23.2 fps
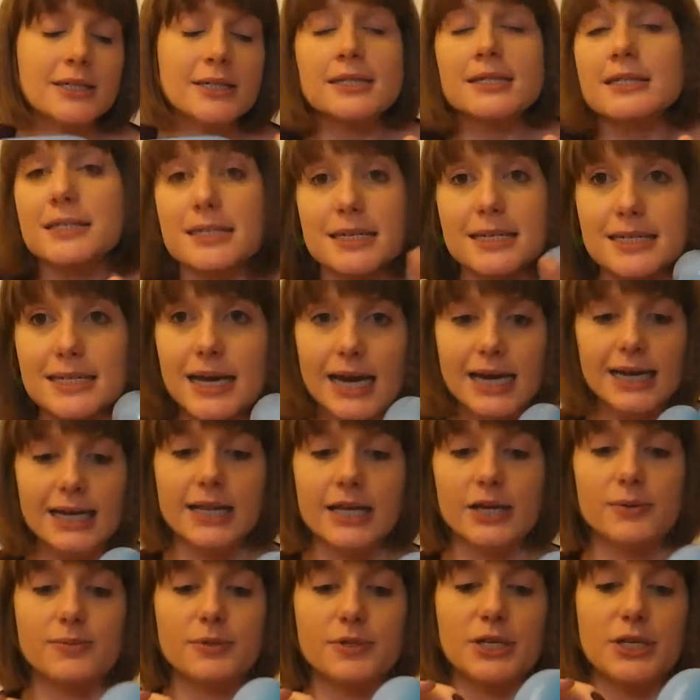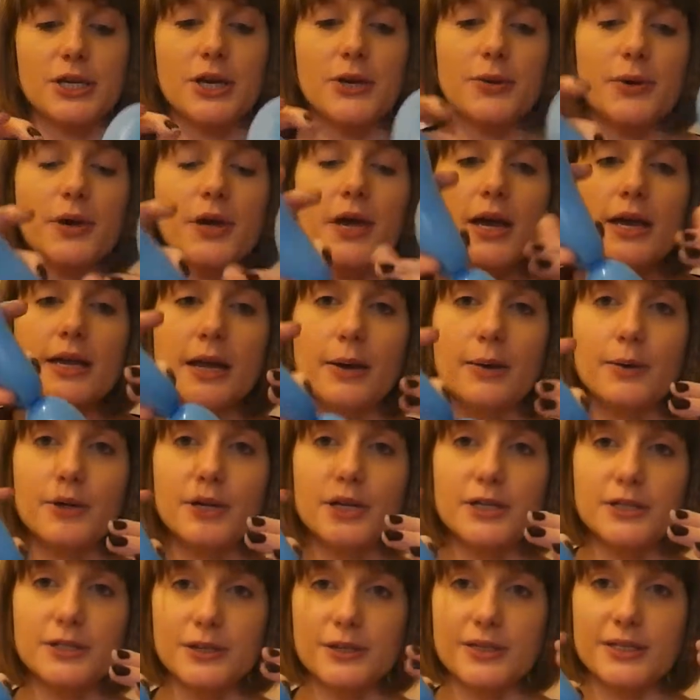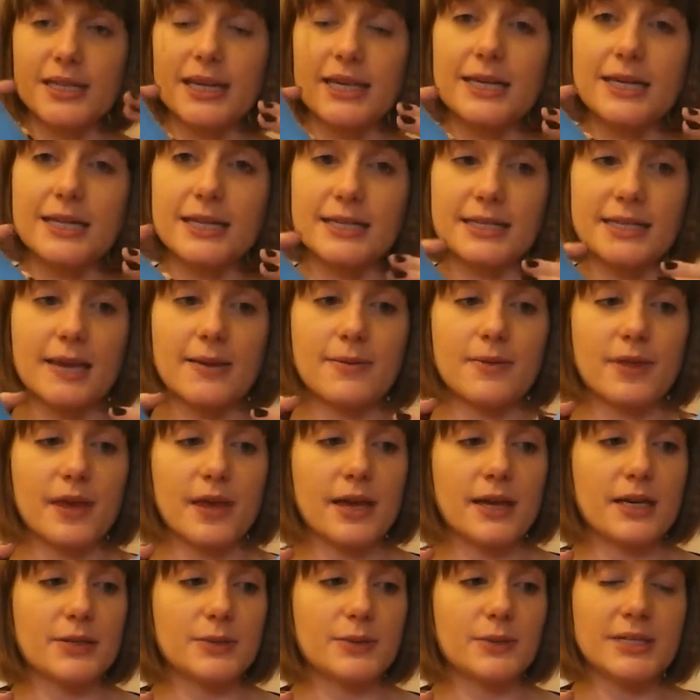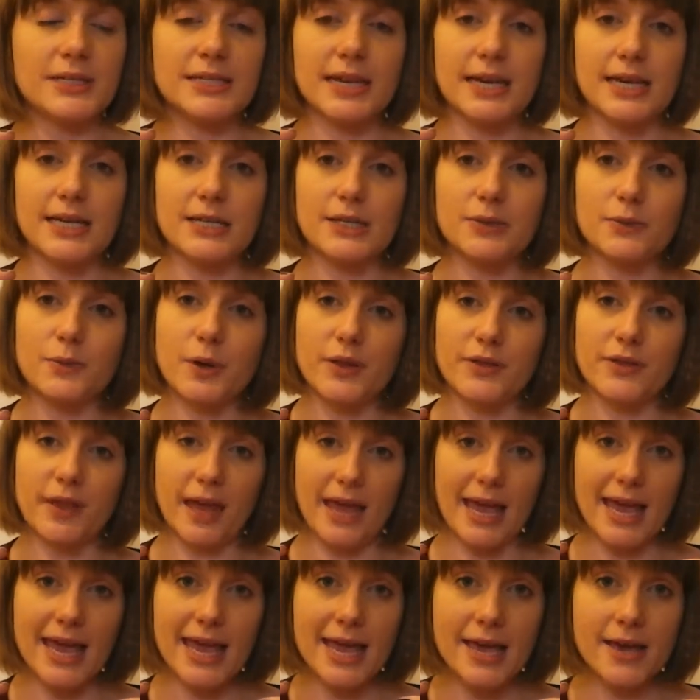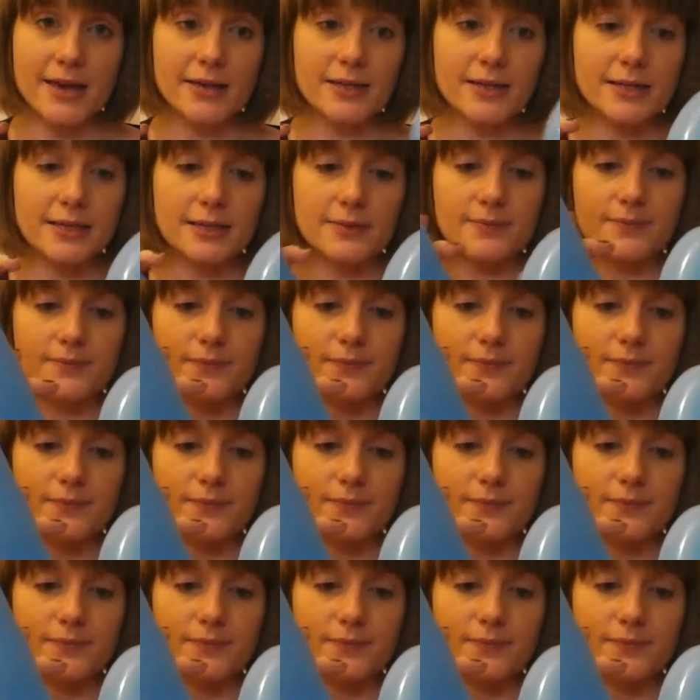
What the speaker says: It's entirely up to you. Now we're going to do exactly the same thing as we did with the ears